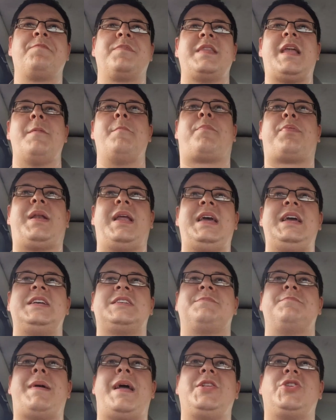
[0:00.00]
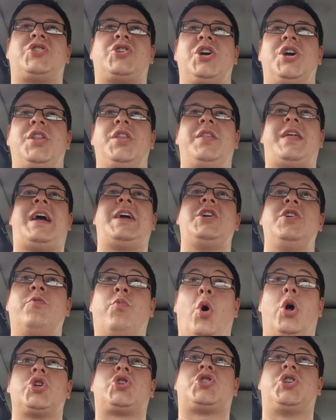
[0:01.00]
then please mention that you
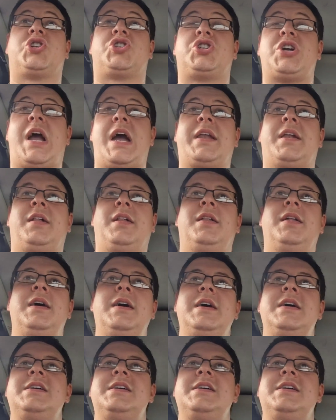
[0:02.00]
watch the channel,